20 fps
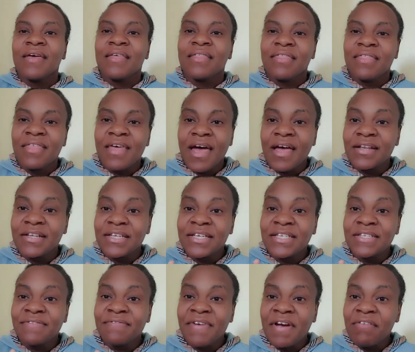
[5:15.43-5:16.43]
That
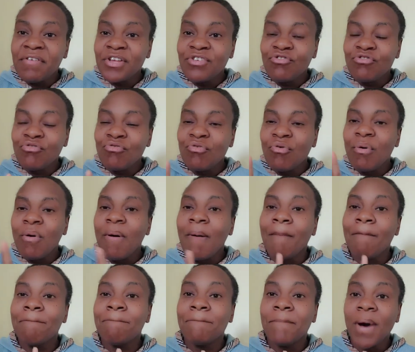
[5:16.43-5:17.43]
is very true,
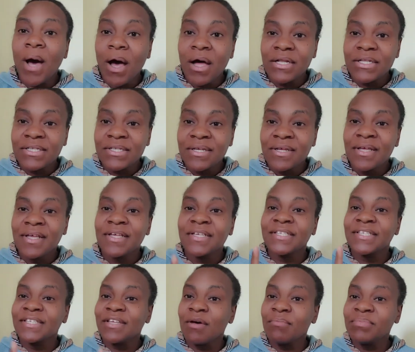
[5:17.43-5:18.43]
but
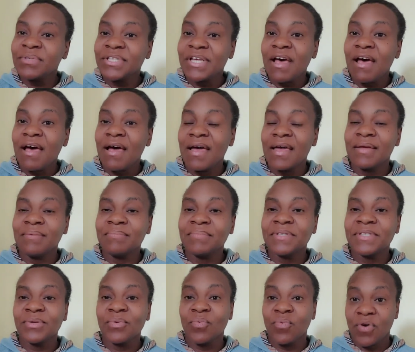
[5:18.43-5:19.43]

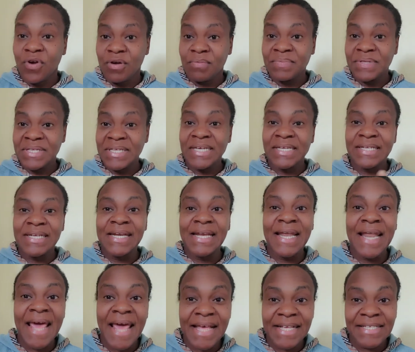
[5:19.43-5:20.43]
sometimes worms eat
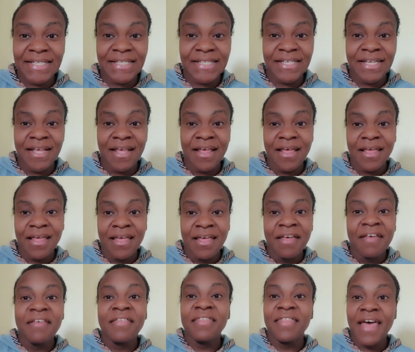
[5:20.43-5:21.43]
less
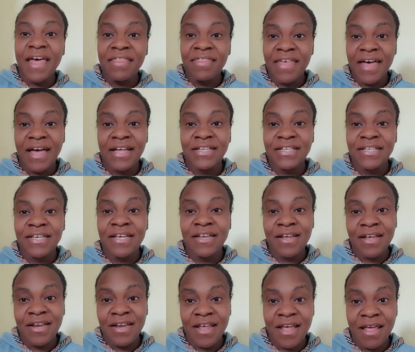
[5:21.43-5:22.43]
than that in
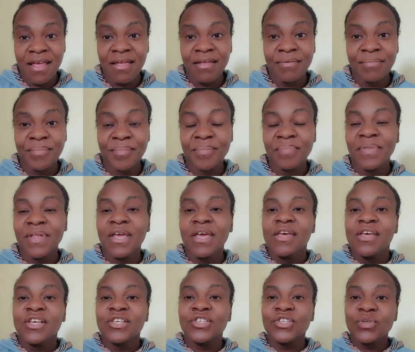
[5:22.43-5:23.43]
a day.
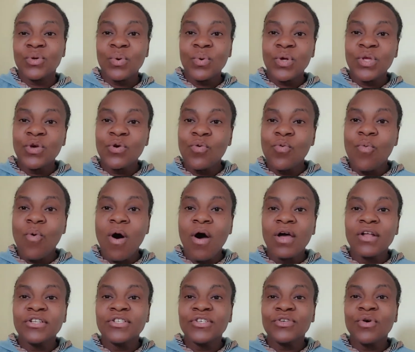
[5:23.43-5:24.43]
So you
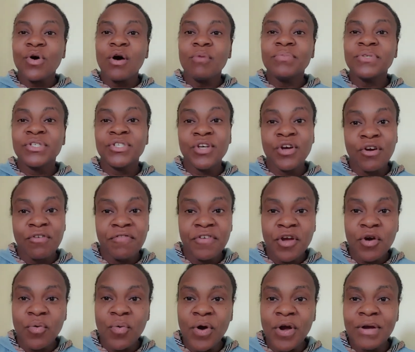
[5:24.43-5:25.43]
want to observe
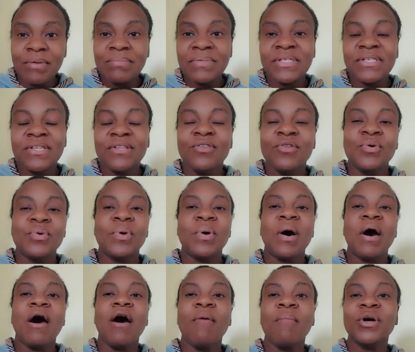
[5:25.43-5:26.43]
your worms, know
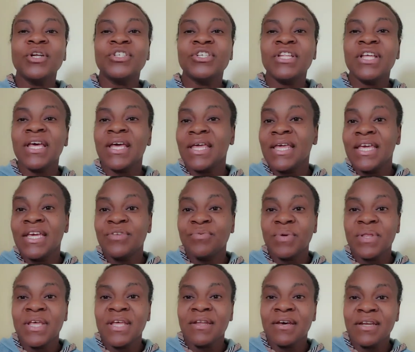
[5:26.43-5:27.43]
how much they eat
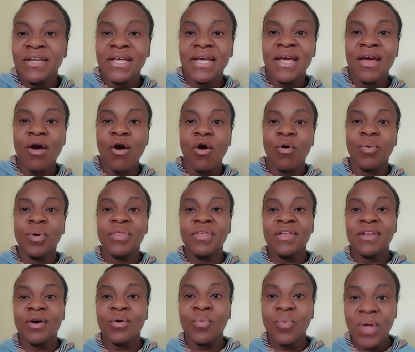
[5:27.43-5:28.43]
within a day or
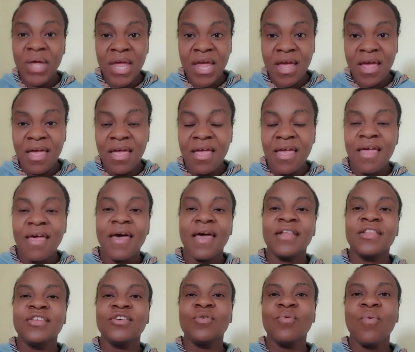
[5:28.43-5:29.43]
within a week,
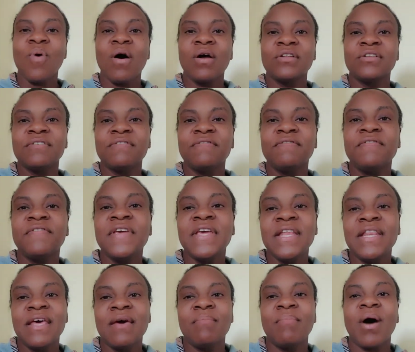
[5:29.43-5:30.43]
and you want to
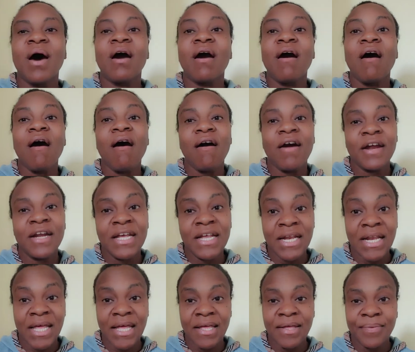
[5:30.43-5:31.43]
feed them
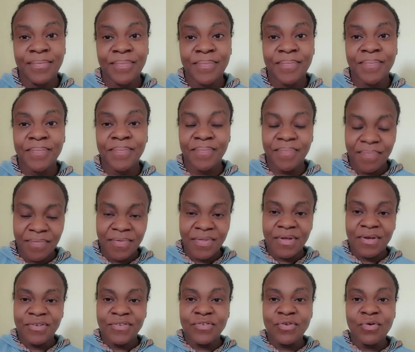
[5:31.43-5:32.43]
accordingly.
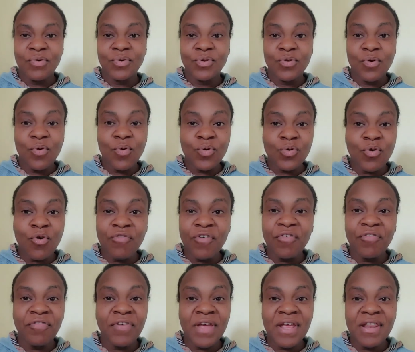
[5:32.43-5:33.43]
So don't
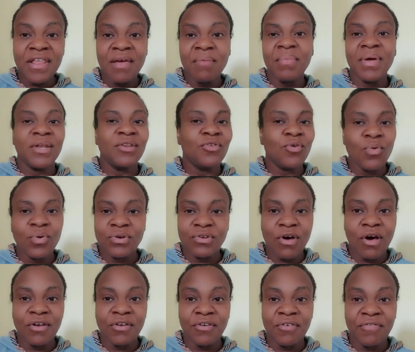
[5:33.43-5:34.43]
overfeed them and don't
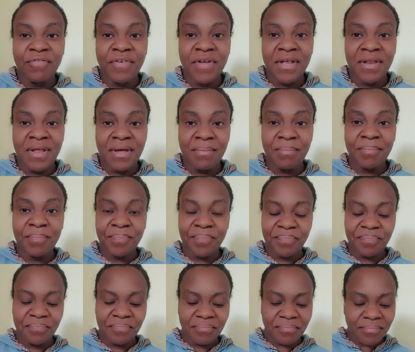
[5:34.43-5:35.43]
underfeed them.
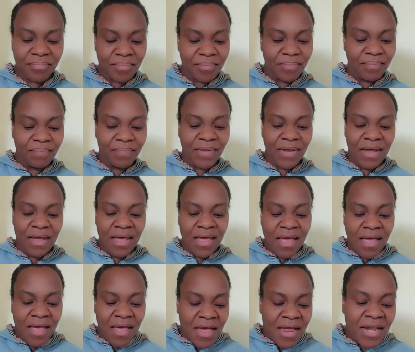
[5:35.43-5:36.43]

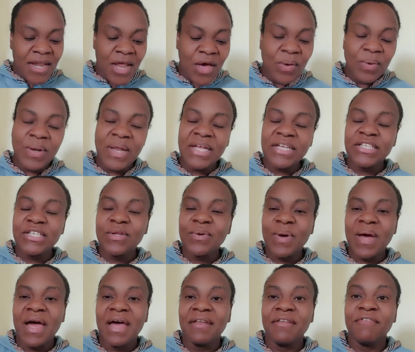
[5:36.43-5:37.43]
Now let's
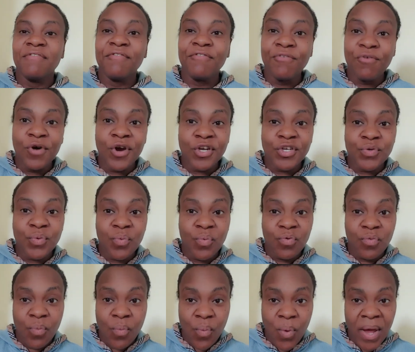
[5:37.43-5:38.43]
look at the fourth
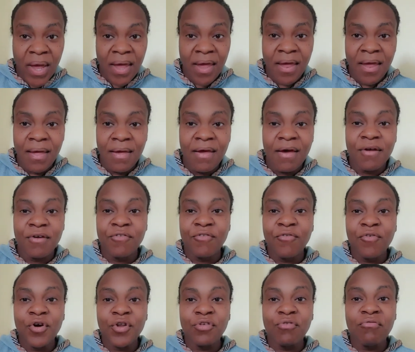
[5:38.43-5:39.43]
way or the
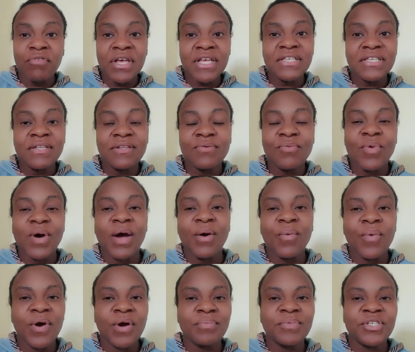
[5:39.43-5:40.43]
fourth reason why
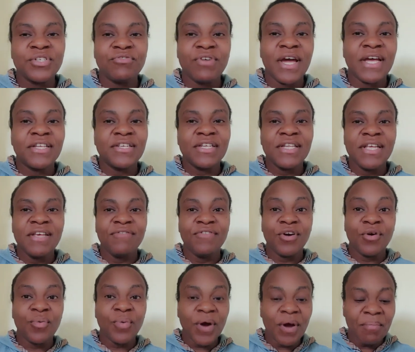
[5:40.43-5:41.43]
worms try to leave
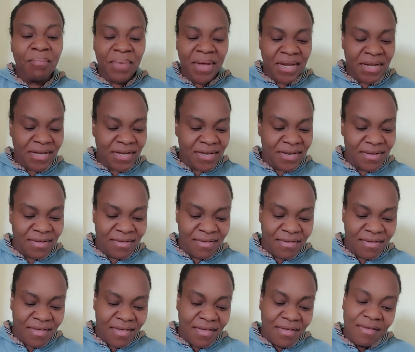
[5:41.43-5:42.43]
your worm bin.
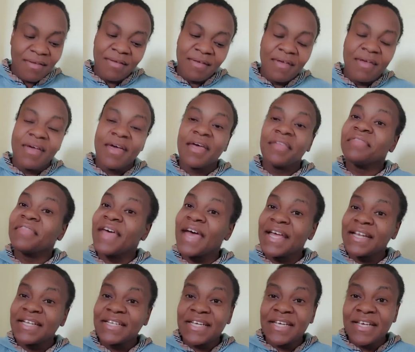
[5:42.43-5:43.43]
And
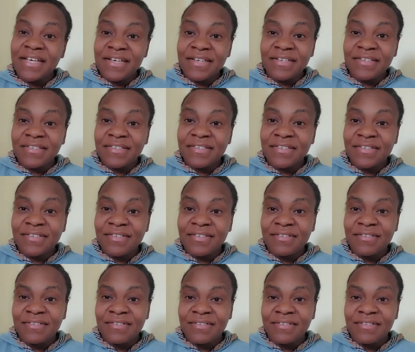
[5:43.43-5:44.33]
that is